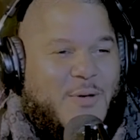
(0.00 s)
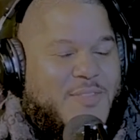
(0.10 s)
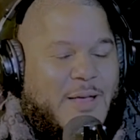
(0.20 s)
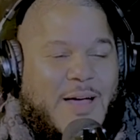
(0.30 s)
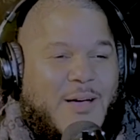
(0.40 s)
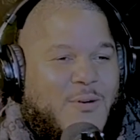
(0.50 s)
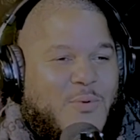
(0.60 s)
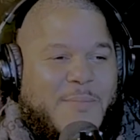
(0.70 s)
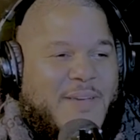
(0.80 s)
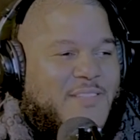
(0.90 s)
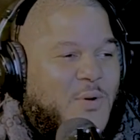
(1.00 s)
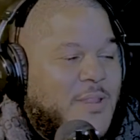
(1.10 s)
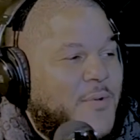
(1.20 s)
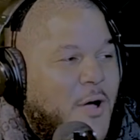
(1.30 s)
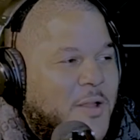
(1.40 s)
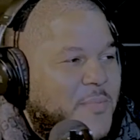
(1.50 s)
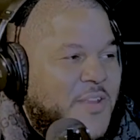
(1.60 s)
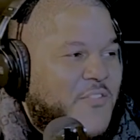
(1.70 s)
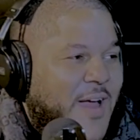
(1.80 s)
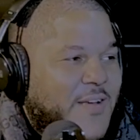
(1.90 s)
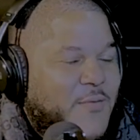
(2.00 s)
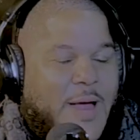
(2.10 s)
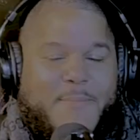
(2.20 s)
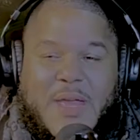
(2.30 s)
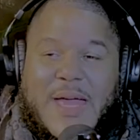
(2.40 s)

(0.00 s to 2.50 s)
It was like a remix to one of them Cardi B tracks, right?